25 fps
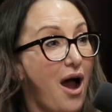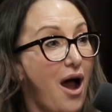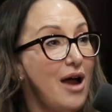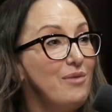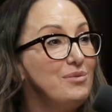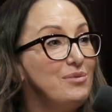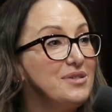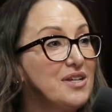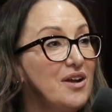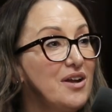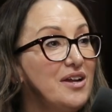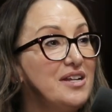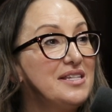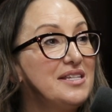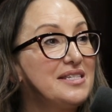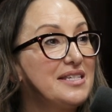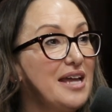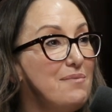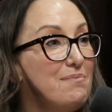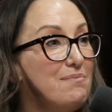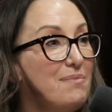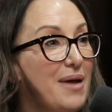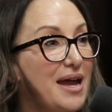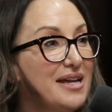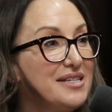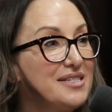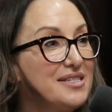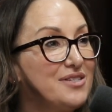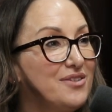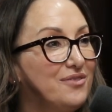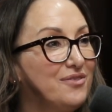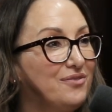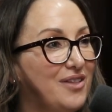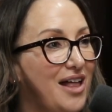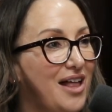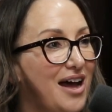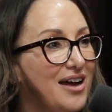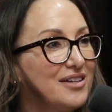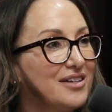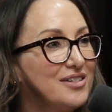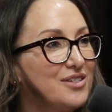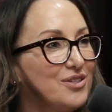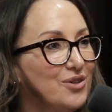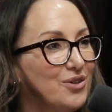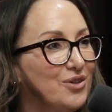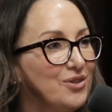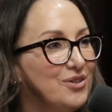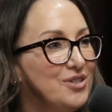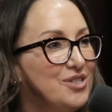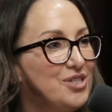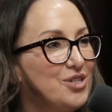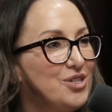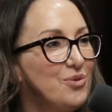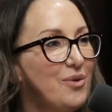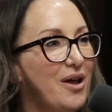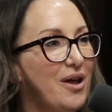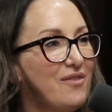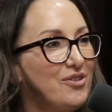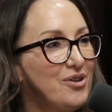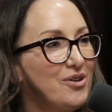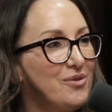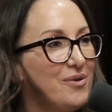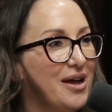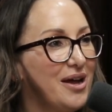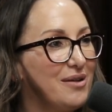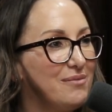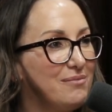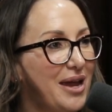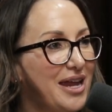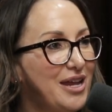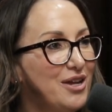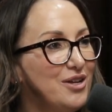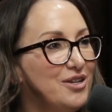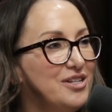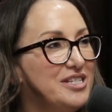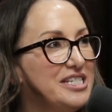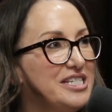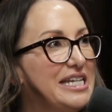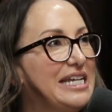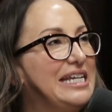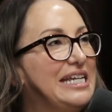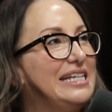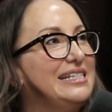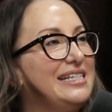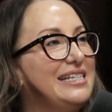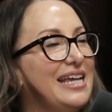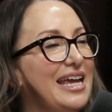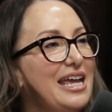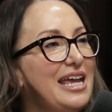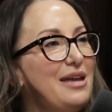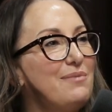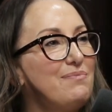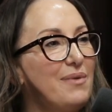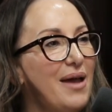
I was going to say best of luck to everyone. May you dig deep